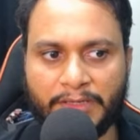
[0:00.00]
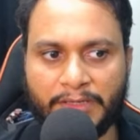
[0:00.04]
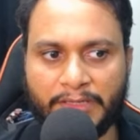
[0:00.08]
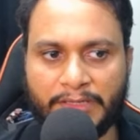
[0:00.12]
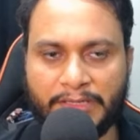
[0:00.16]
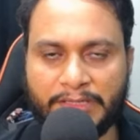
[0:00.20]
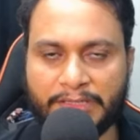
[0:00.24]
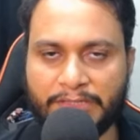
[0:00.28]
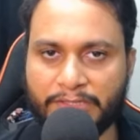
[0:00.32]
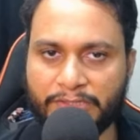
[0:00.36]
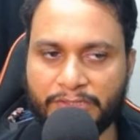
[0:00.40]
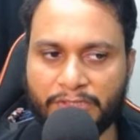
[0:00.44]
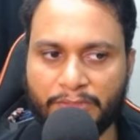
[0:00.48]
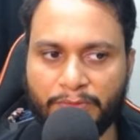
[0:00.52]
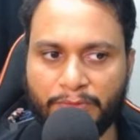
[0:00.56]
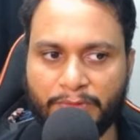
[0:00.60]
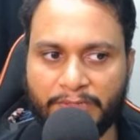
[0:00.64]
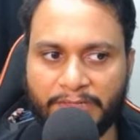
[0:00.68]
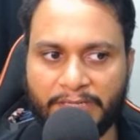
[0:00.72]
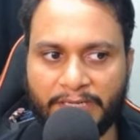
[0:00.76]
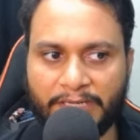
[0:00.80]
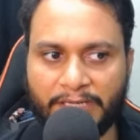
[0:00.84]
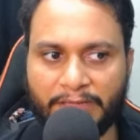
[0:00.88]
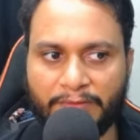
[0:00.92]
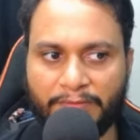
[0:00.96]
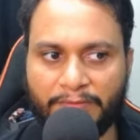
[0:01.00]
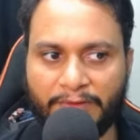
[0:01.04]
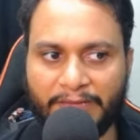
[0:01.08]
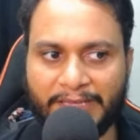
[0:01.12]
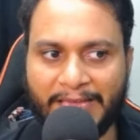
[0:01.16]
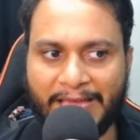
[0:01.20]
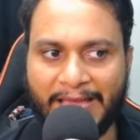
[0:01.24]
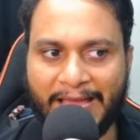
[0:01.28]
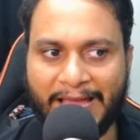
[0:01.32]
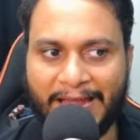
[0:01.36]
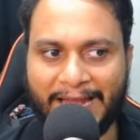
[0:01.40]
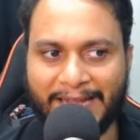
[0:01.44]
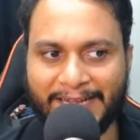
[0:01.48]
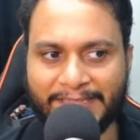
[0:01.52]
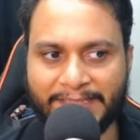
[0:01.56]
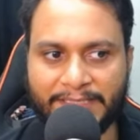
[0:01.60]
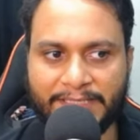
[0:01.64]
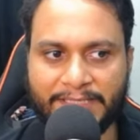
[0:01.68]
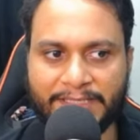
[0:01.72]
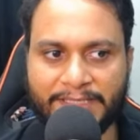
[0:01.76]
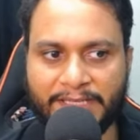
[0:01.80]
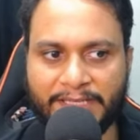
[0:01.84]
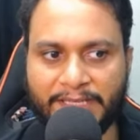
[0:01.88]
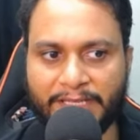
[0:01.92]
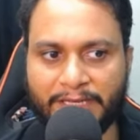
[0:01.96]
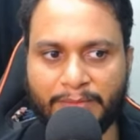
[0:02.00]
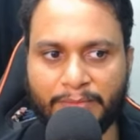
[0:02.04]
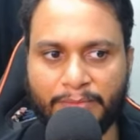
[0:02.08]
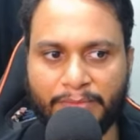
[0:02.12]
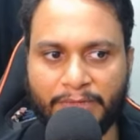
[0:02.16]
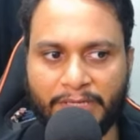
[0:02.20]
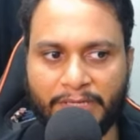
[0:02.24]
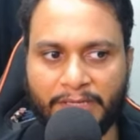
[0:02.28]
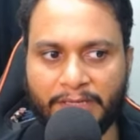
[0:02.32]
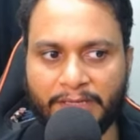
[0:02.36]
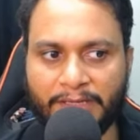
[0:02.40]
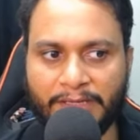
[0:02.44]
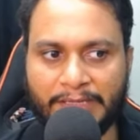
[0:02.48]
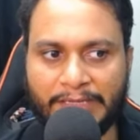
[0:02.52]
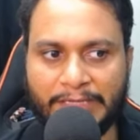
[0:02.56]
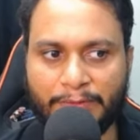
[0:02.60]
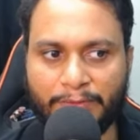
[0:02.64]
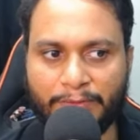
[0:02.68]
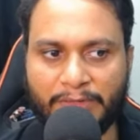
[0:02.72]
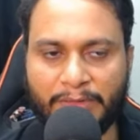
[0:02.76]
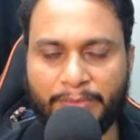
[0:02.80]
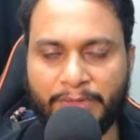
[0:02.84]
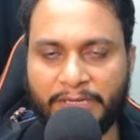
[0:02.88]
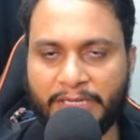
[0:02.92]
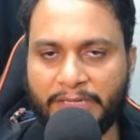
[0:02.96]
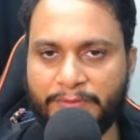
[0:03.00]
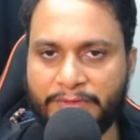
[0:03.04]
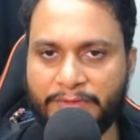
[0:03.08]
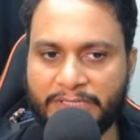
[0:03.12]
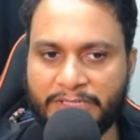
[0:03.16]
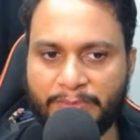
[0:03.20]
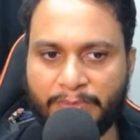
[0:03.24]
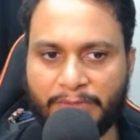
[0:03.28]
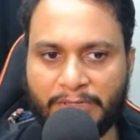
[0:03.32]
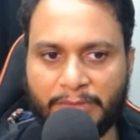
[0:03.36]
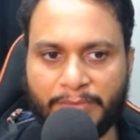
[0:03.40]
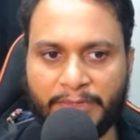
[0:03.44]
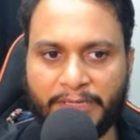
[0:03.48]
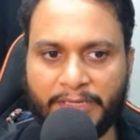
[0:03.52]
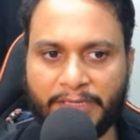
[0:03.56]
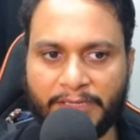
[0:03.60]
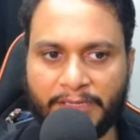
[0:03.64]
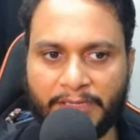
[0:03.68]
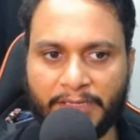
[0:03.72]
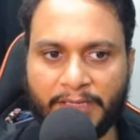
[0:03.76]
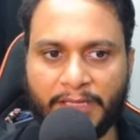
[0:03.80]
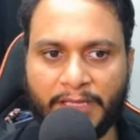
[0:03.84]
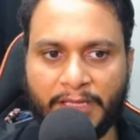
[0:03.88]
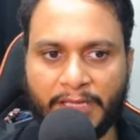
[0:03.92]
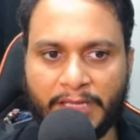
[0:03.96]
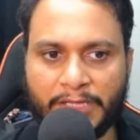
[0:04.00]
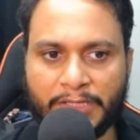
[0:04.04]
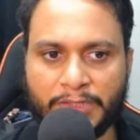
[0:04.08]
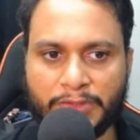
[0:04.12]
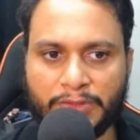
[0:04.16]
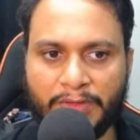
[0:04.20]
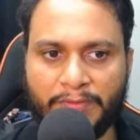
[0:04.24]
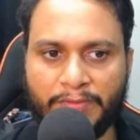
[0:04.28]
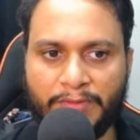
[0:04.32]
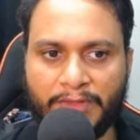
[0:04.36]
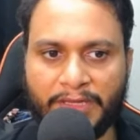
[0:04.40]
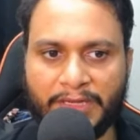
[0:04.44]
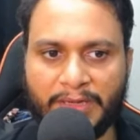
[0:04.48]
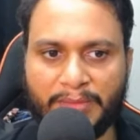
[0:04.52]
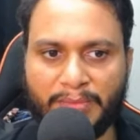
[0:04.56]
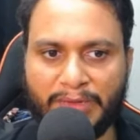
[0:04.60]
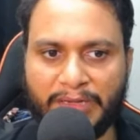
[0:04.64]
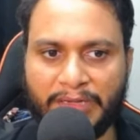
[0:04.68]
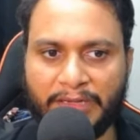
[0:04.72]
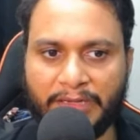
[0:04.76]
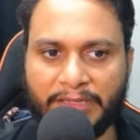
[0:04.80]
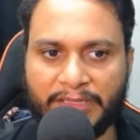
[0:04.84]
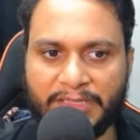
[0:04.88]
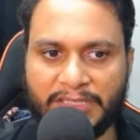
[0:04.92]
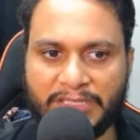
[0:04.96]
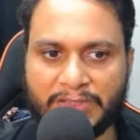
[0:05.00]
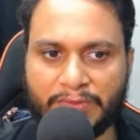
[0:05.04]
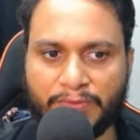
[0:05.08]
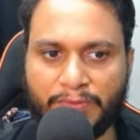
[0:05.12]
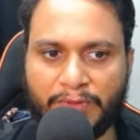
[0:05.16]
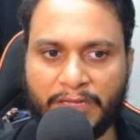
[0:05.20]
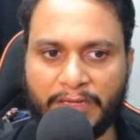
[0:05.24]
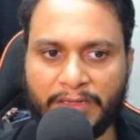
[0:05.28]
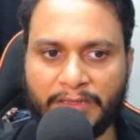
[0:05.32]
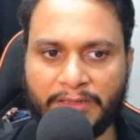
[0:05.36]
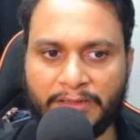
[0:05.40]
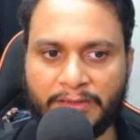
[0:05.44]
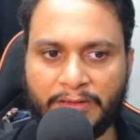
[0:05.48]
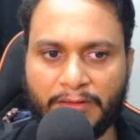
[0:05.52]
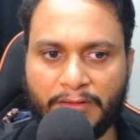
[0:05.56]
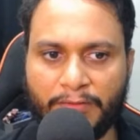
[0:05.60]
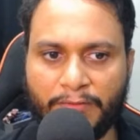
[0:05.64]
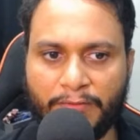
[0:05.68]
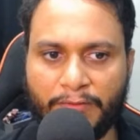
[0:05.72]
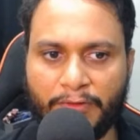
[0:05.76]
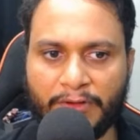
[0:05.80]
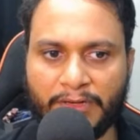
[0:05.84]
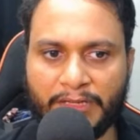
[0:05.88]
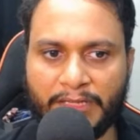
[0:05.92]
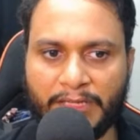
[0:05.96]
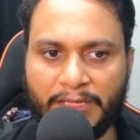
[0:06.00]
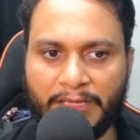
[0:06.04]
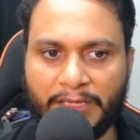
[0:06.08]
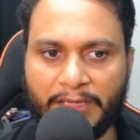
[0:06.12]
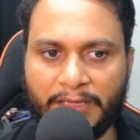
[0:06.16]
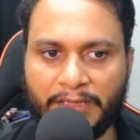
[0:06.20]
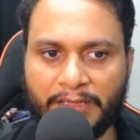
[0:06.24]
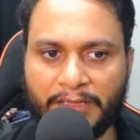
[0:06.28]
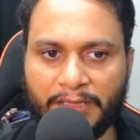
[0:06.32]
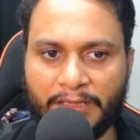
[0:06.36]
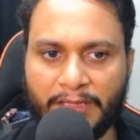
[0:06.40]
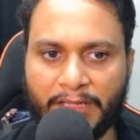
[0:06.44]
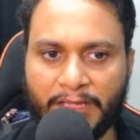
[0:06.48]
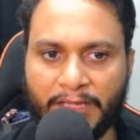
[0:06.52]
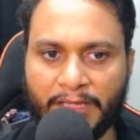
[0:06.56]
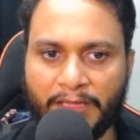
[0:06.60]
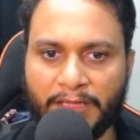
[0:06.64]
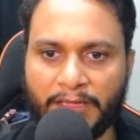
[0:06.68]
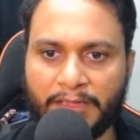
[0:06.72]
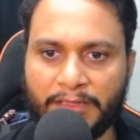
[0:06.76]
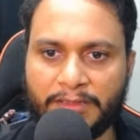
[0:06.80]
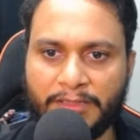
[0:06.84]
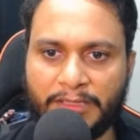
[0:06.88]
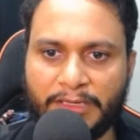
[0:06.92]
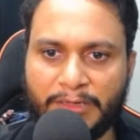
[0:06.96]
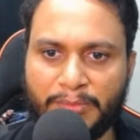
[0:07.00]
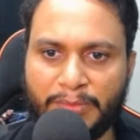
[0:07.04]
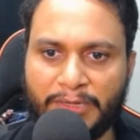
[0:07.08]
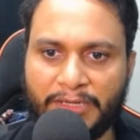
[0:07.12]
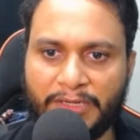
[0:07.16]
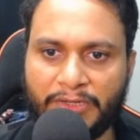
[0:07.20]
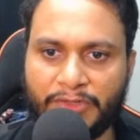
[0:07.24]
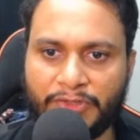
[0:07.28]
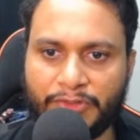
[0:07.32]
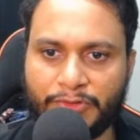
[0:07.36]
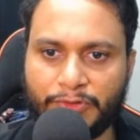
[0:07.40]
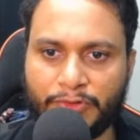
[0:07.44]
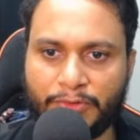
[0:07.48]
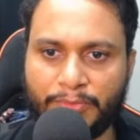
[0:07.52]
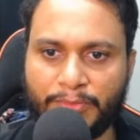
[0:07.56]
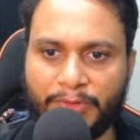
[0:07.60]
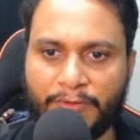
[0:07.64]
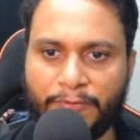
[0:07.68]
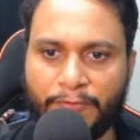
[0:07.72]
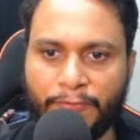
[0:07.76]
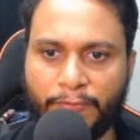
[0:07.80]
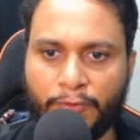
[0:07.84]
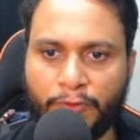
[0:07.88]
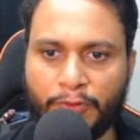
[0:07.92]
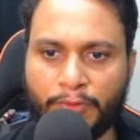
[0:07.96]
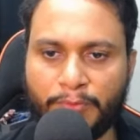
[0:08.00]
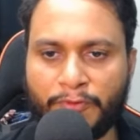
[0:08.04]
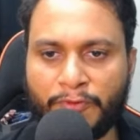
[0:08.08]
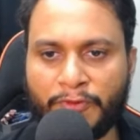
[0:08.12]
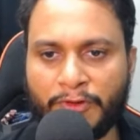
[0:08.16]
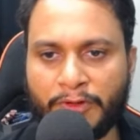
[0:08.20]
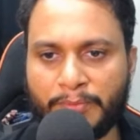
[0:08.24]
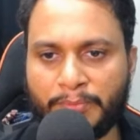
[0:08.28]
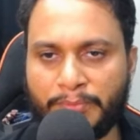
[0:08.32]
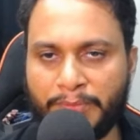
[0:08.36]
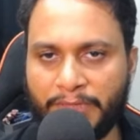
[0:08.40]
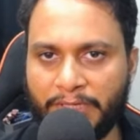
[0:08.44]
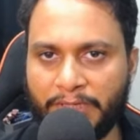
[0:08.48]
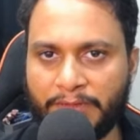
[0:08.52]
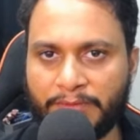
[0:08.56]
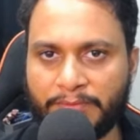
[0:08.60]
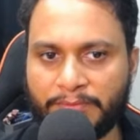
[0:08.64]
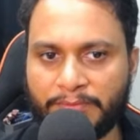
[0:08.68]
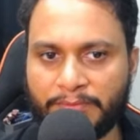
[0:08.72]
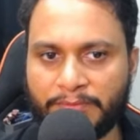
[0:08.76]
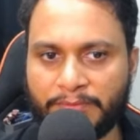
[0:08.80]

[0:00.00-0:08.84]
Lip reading: In such a way that if I add this a and b, it will be divisible by k. So if the remainder is 1 for a, the remainder should be 4 for b,